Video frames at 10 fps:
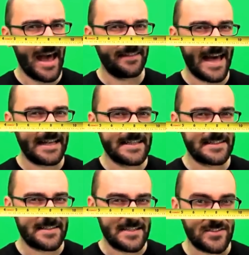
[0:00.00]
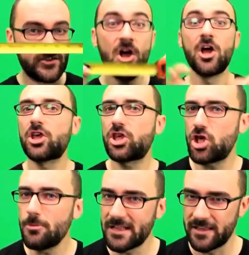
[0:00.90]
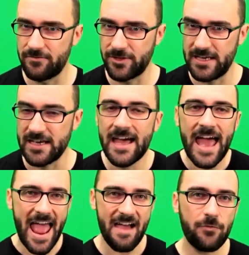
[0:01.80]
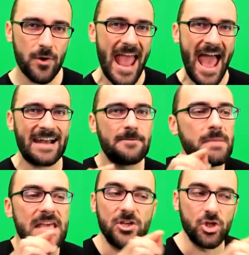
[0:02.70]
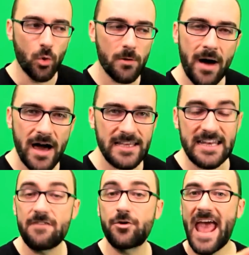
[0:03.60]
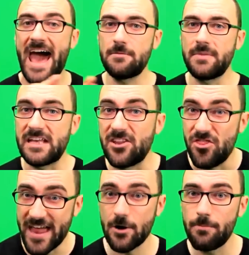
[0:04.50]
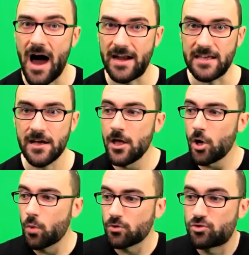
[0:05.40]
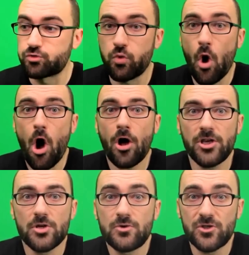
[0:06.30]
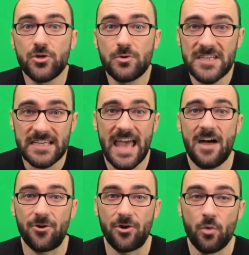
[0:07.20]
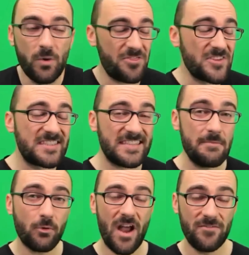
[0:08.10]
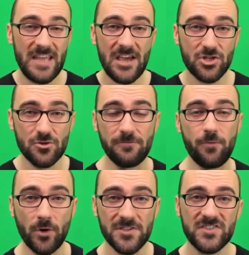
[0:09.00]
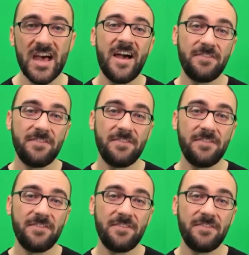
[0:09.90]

At that distance, cumulatively, every atom in your body and every atom in their body will draw you two together with the same gravitational force